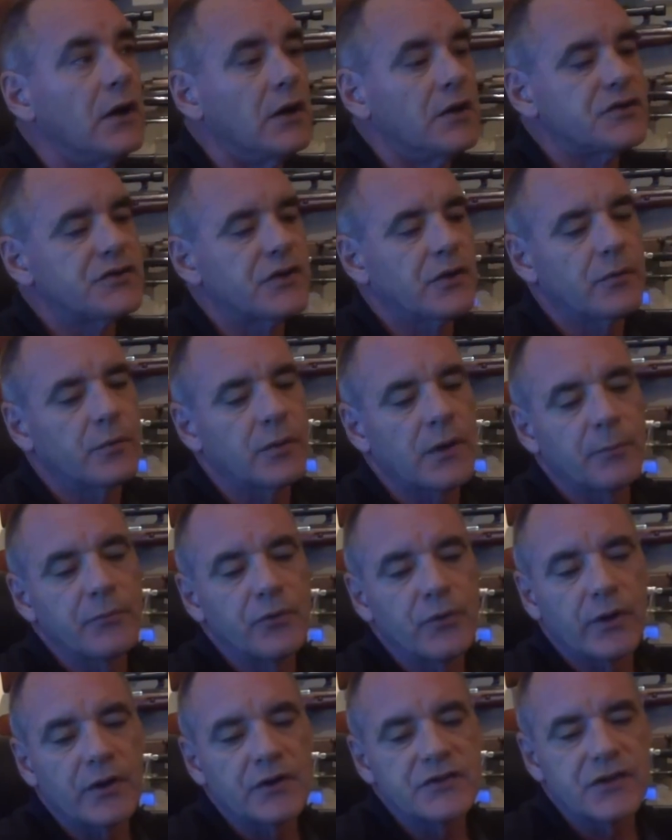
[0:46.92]
So what I'm
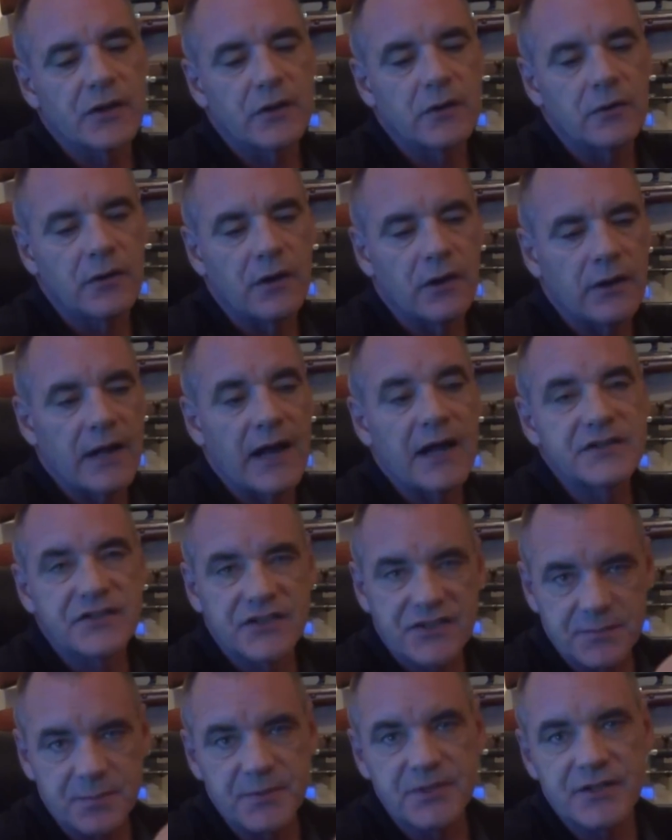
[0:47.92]
doing is I'll, I'll answer
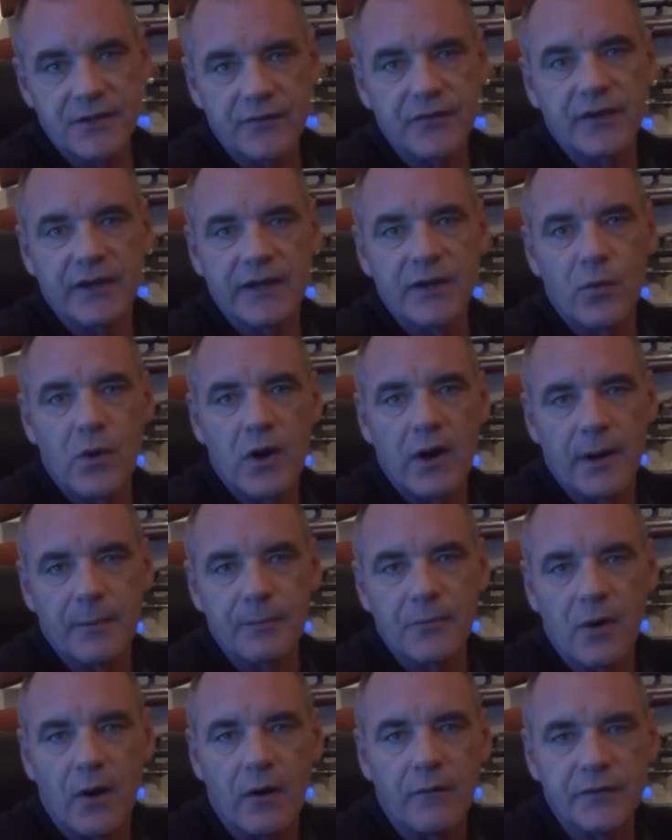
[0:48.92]
specifically why I'm
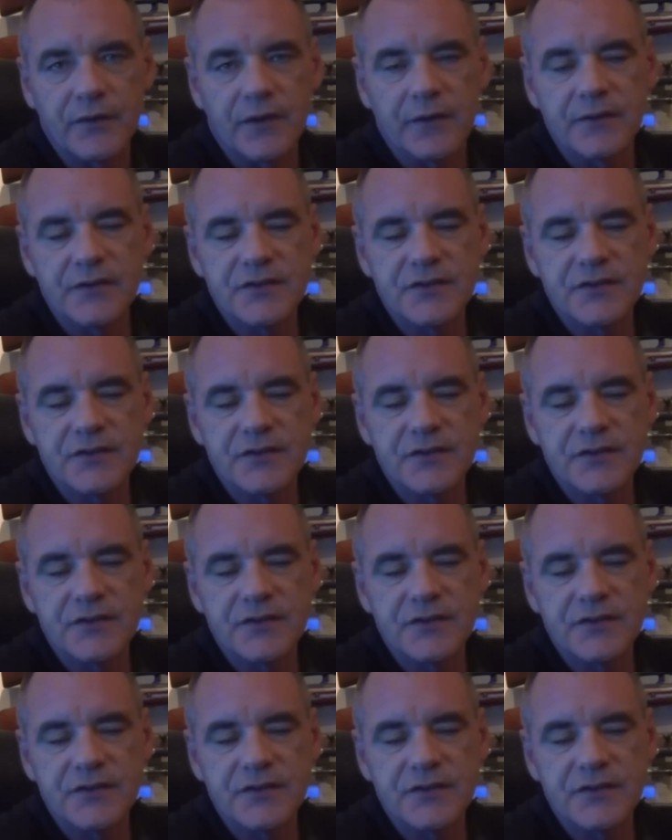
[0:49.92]
confident